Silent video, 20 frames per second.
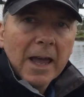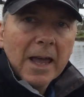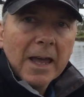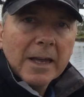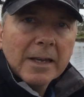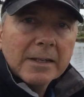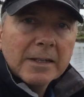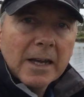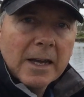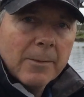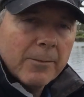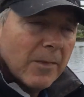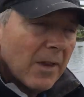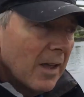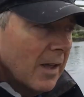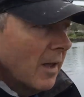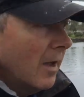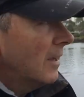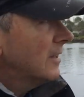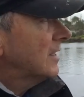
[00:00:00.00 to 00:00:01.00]
And
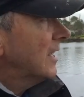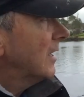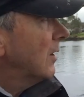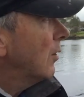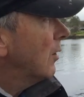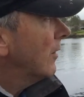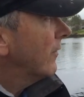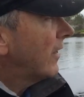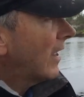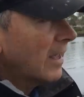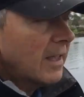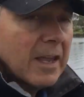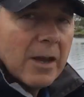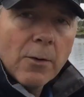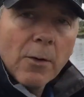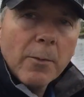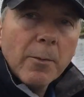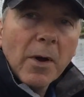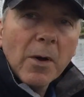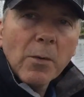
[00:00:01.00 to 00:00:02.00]
I sell all of that
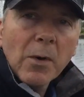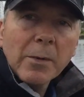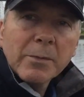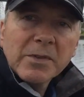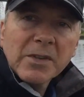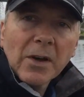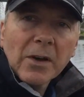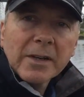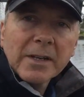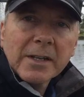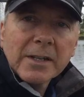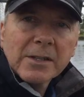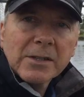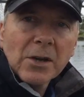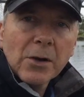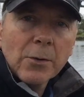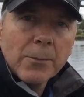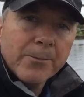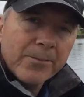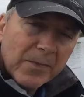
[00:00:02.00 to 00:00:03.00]
gear on my website.
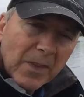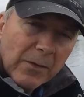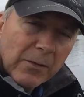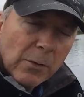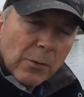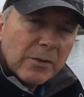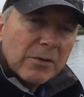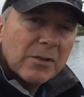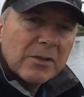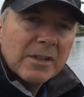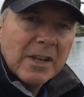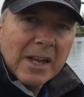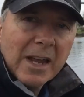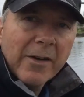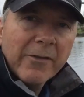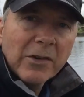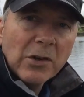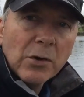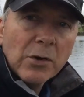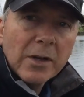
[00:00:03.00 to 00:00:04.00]
So if you're interested,
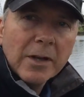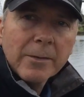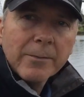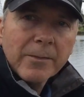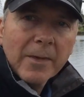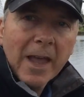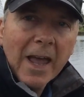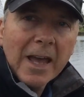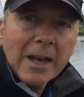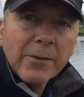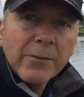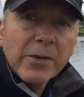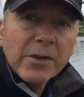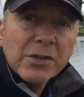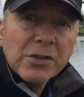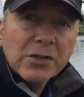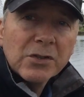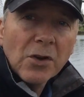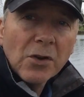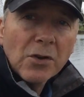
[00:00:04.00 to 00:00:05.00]
have a look.
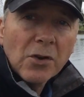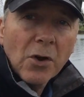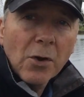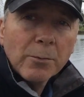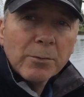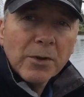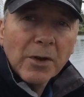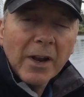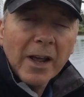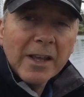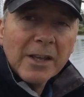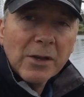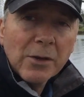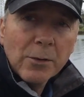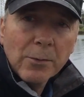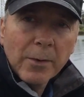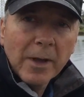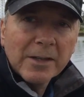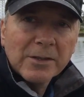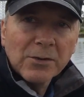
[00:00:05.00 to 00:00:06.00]

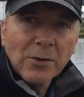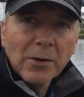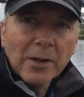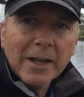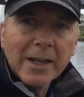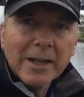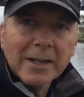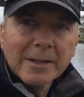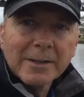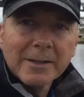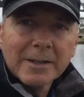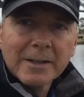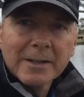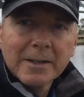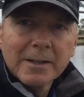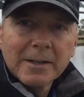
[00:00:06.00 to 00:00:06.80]
howtofish.com.au. It's all there.